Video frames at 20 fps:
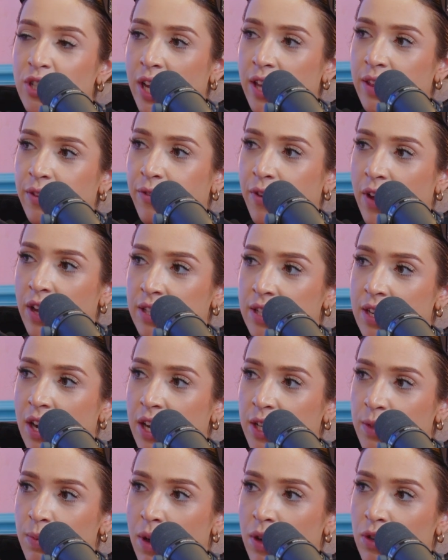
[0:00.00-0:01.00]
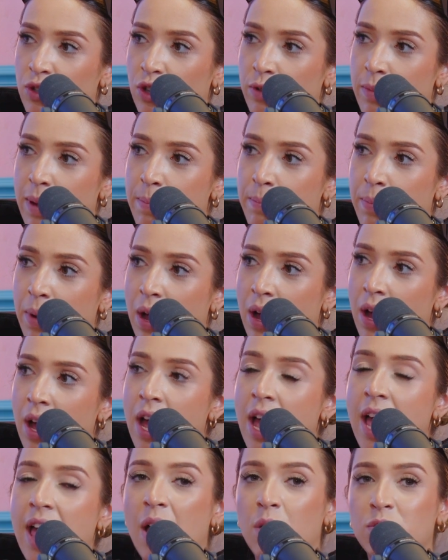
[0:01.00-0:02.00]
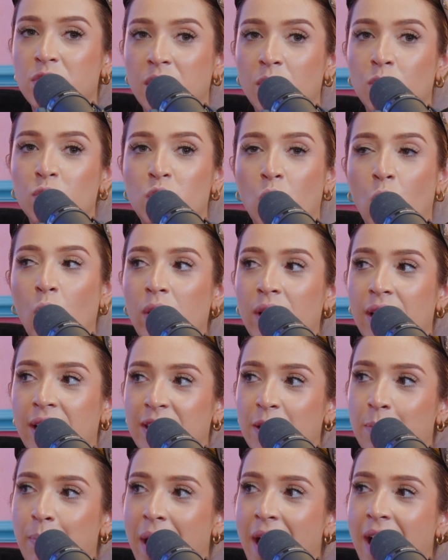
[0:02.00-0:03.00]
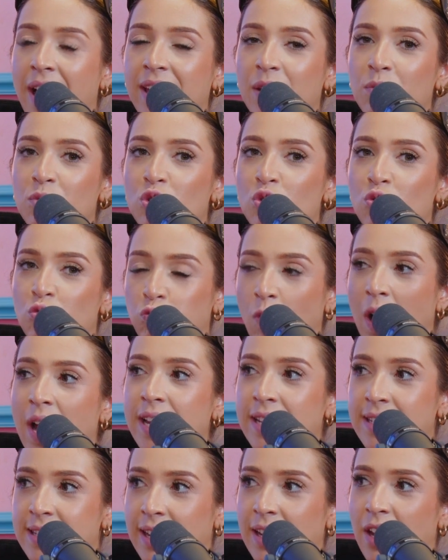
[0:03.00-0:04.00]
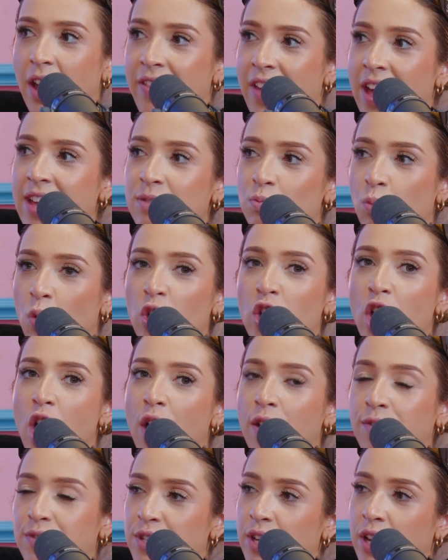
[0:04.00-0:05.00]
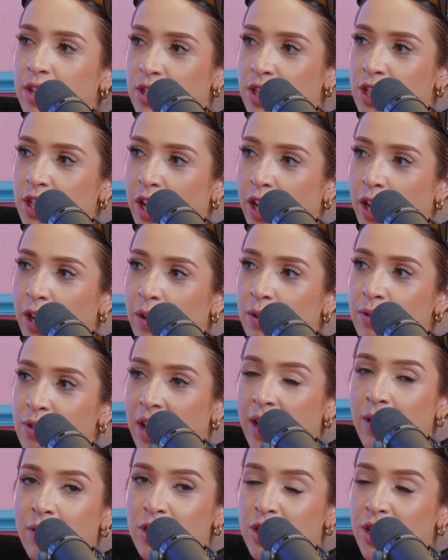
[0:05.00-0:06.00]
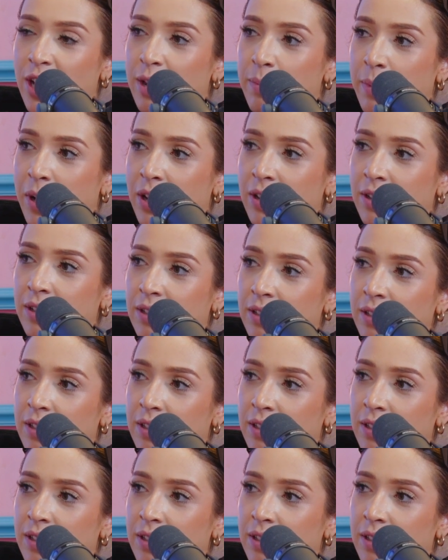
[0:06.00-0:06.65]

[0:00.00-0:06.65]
shit the first night as well. Do you remember? There was a little toilet in the back, and it was crazy. Like that's what nerves does to you. It was like Hiroshima.